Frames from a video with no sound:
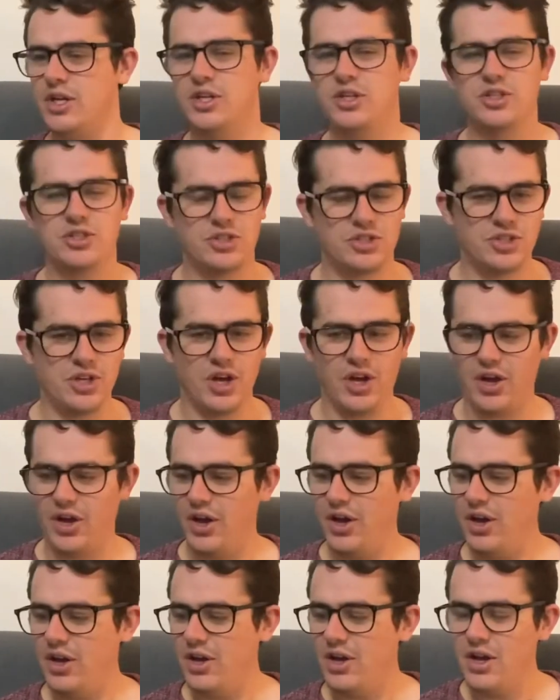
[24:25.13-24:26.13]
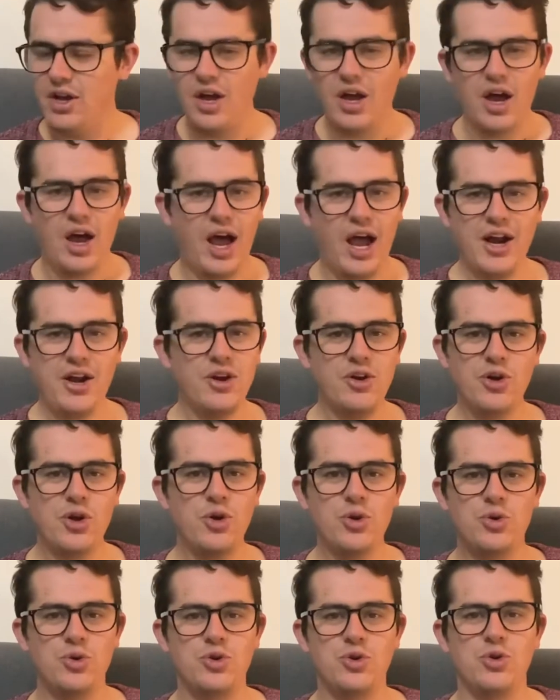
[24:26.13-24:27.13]
sir, I don't know
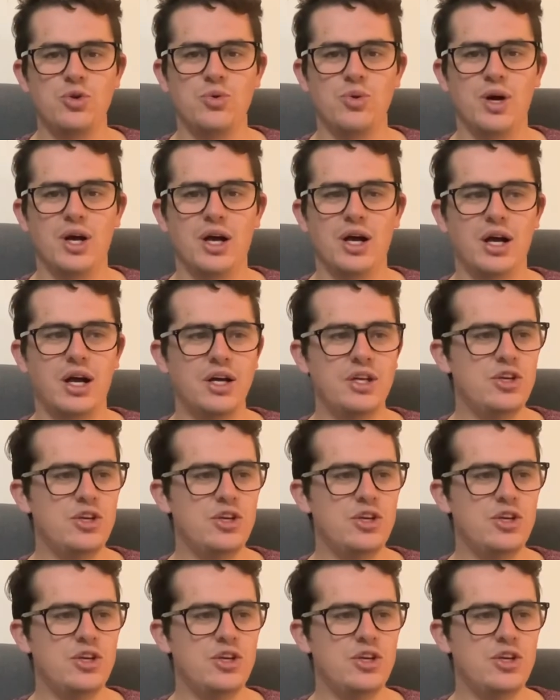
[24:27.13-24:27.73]
who you are.